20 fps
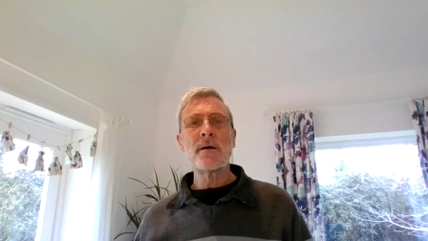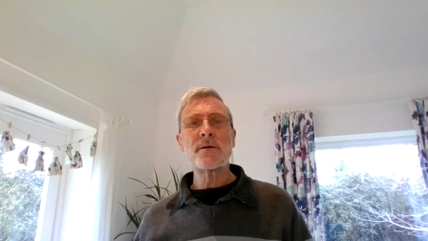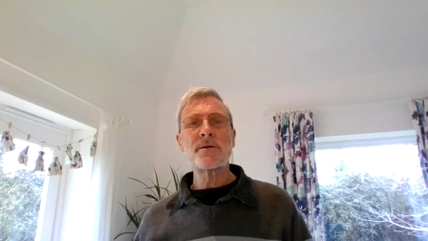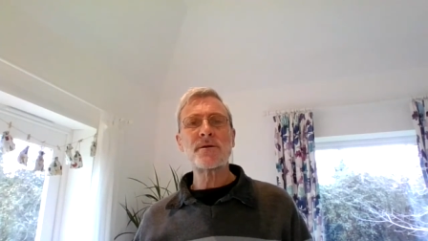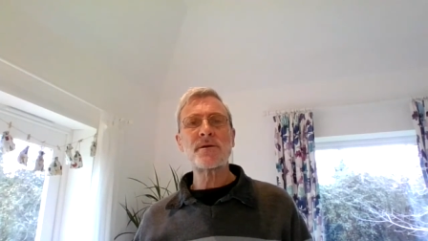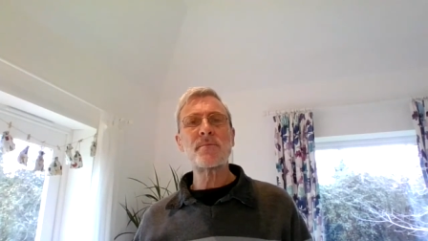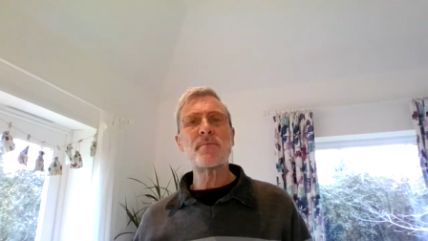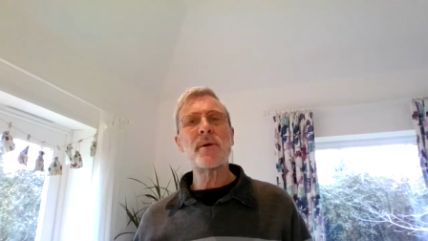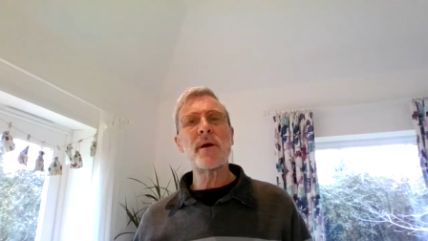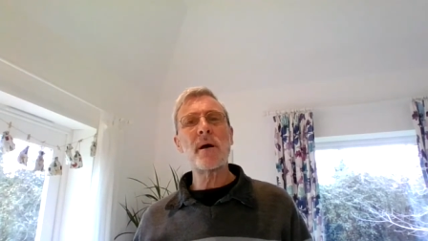
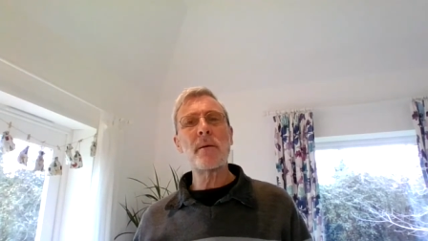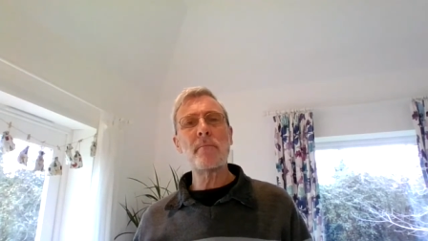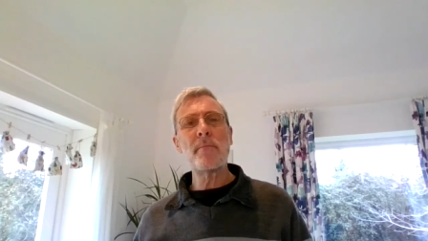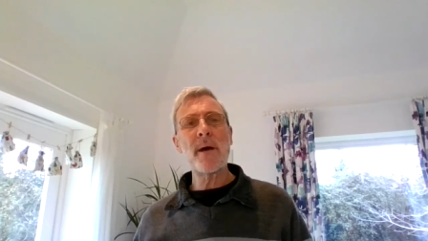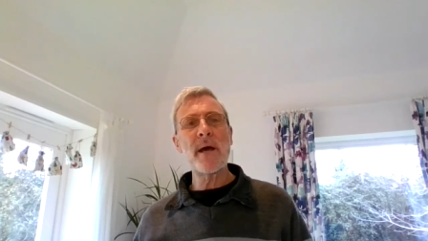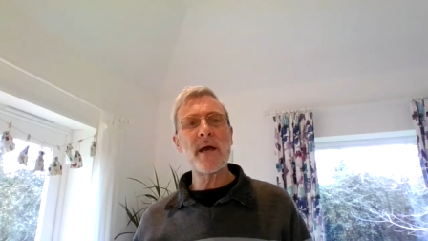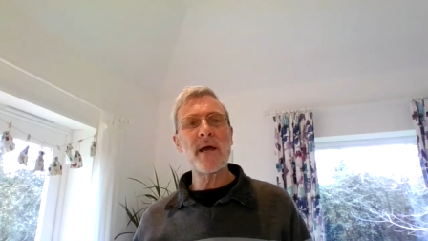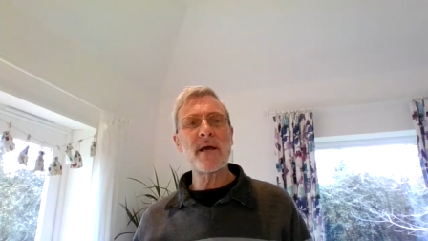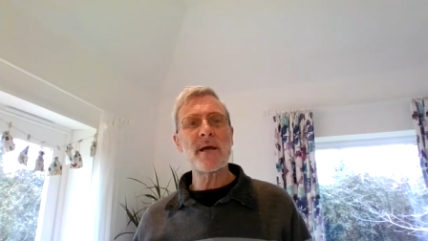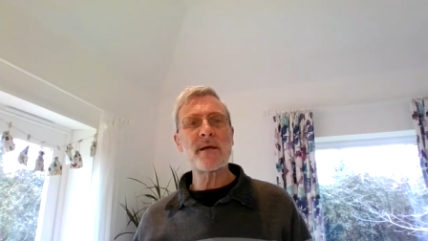to be
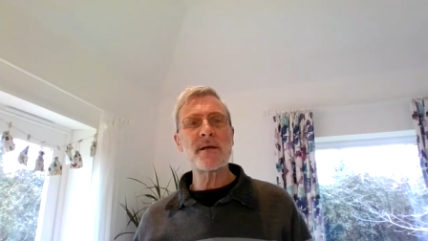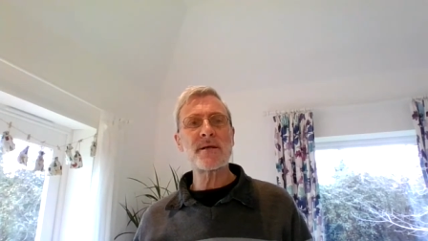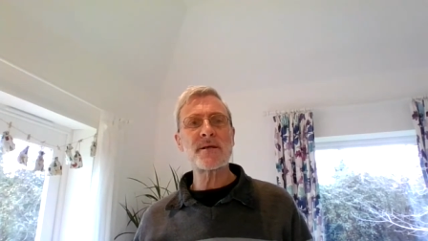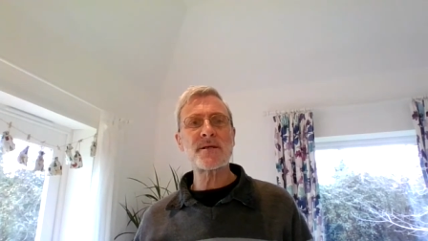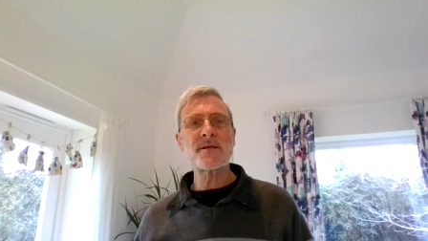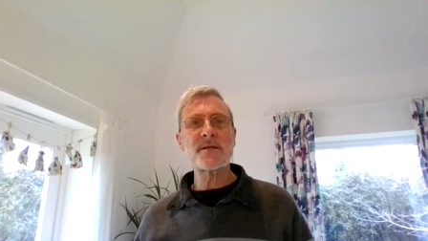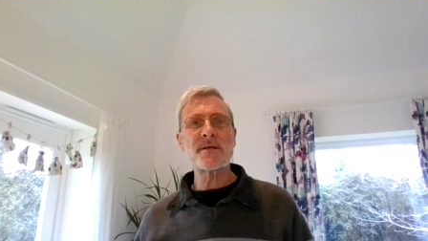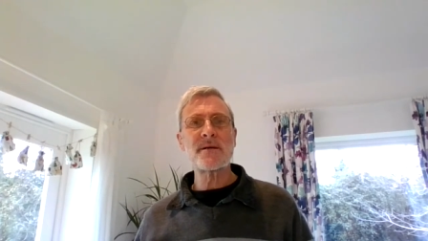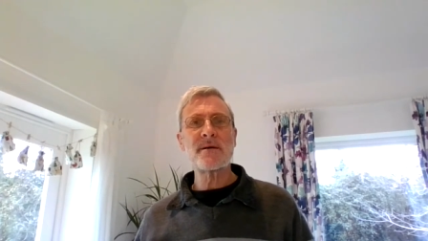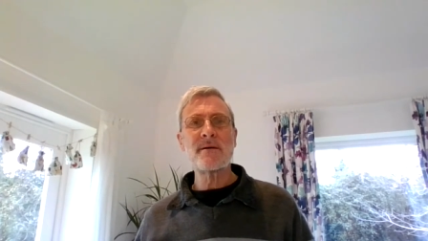
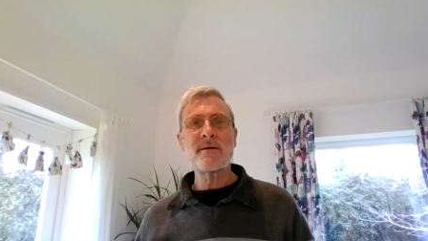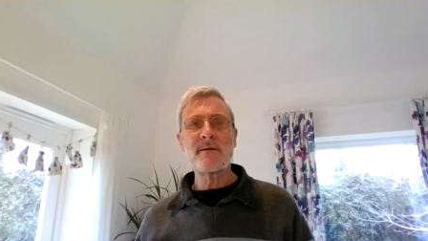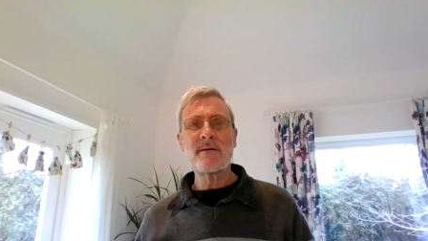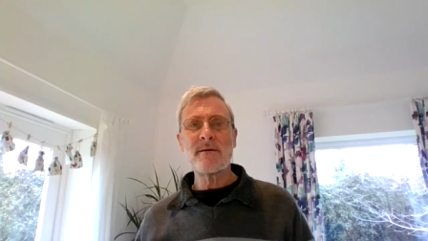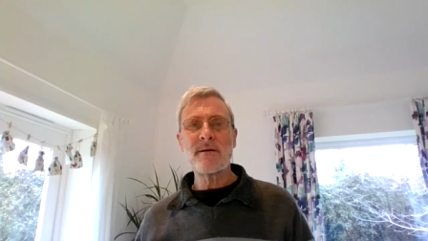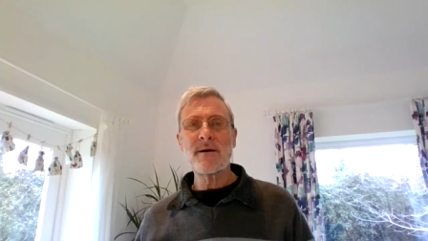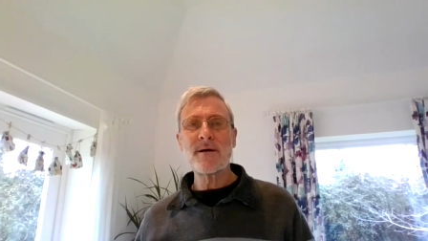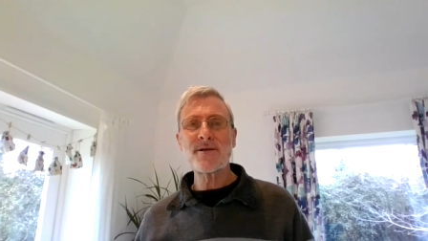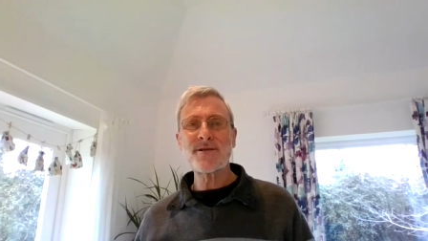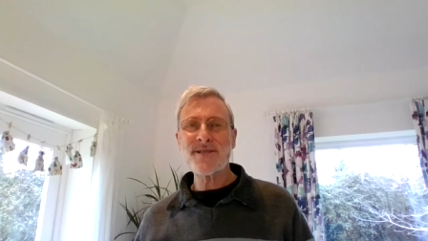amazed,
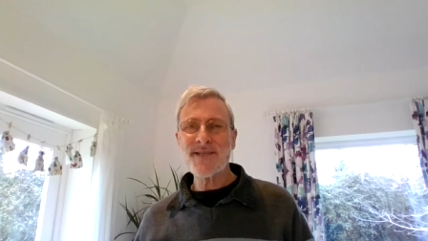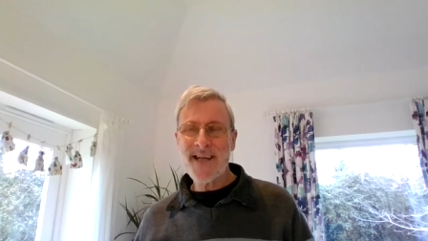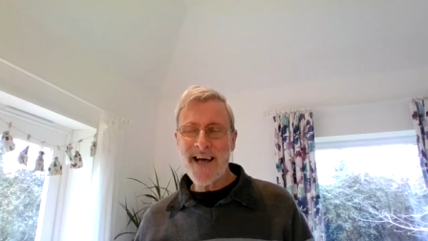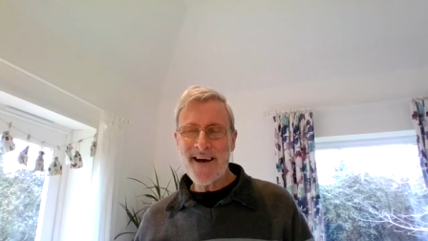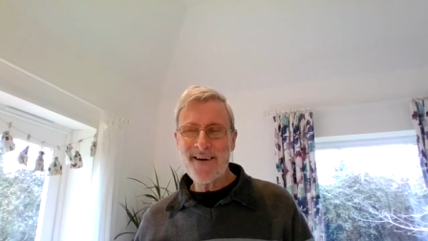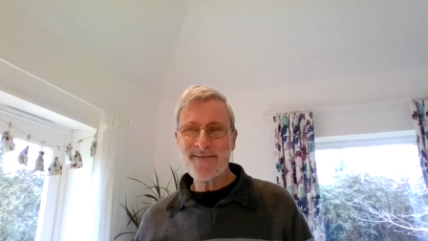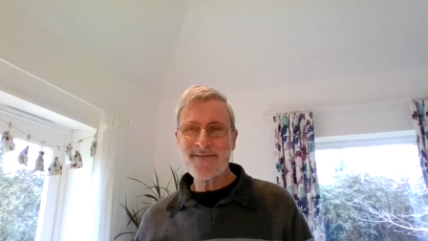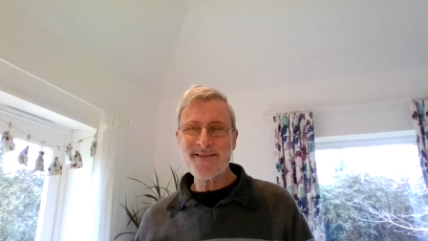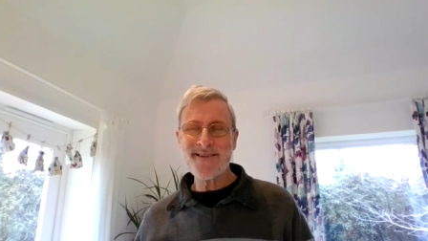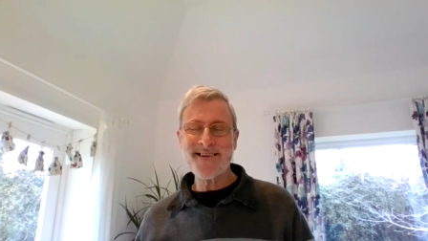
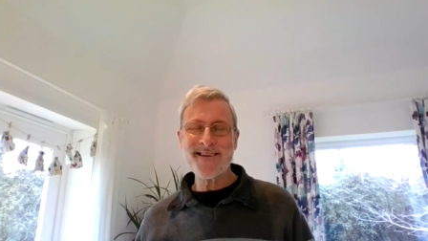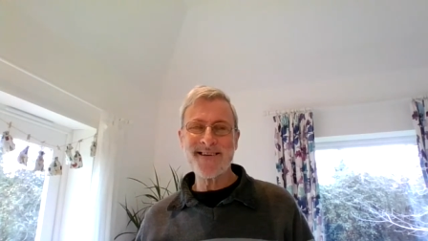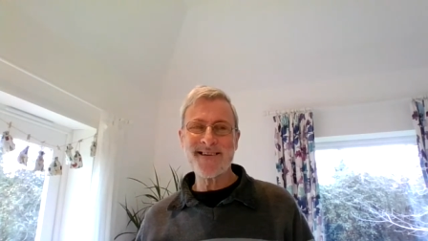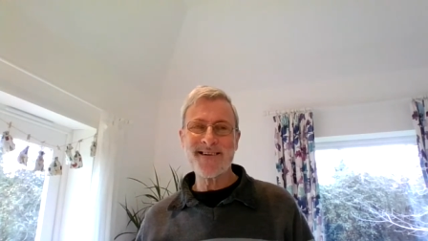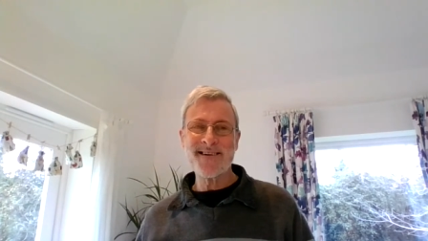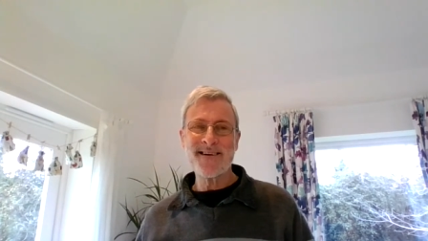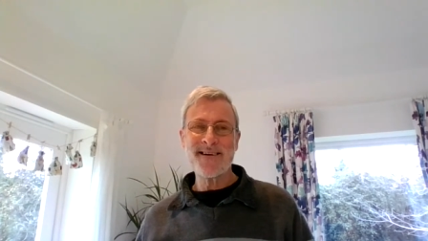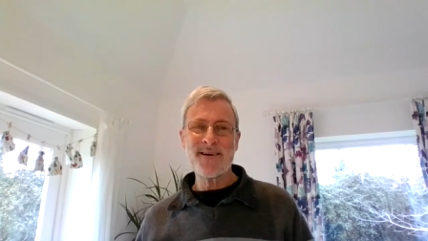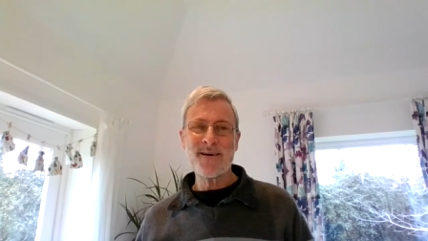astounded,